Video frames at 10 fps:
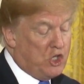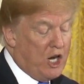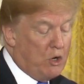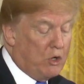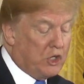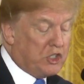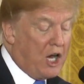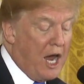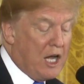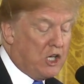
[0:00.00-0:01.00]
generals,
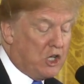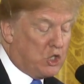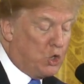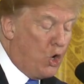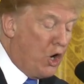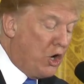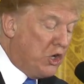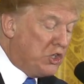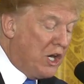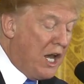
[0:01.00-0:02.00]
scientists,
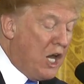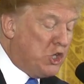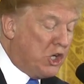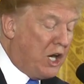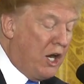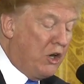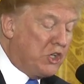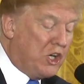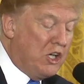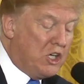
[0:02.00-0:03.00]
lawyers, and
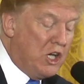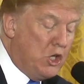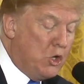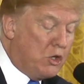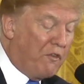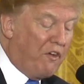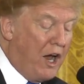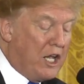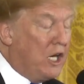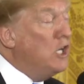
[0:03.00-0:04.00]
educators continued to
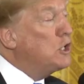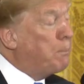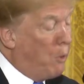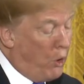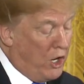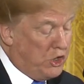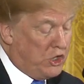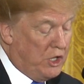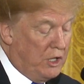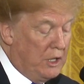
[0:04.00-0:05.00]
find
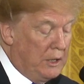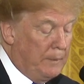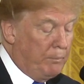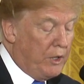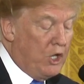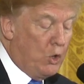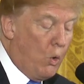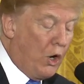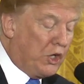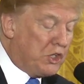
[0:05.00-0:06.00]
inspiration in the
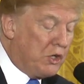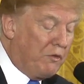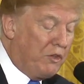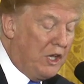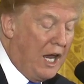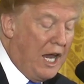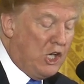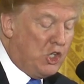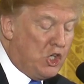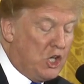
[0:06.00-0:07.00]
works of the
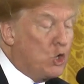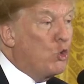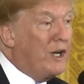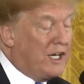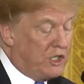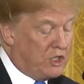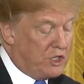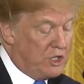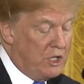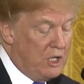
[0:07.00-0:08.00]
ancient
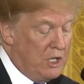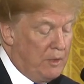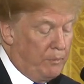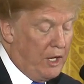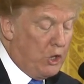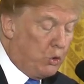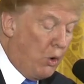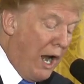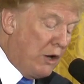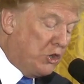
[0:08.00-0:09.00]
Greeks. And
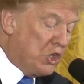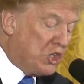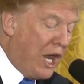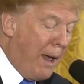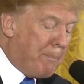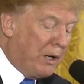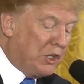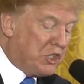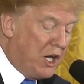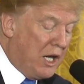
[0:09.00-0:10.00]
throughout this capital
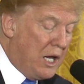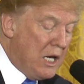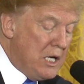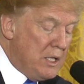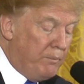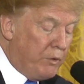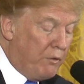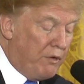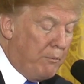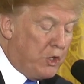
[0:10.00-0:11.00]
city,
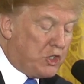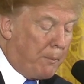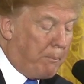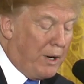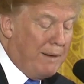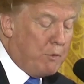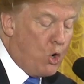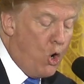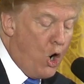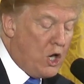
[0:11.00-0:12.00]
from the Supreme
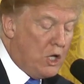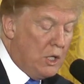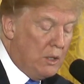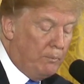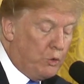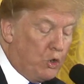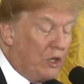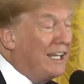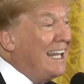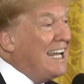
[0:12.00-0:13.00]
Court to
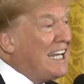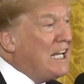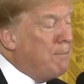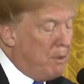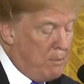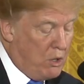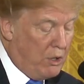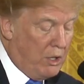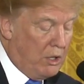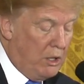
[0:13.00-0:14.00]
the Lincoln
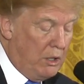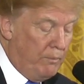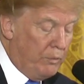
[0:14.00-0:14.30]
Memorial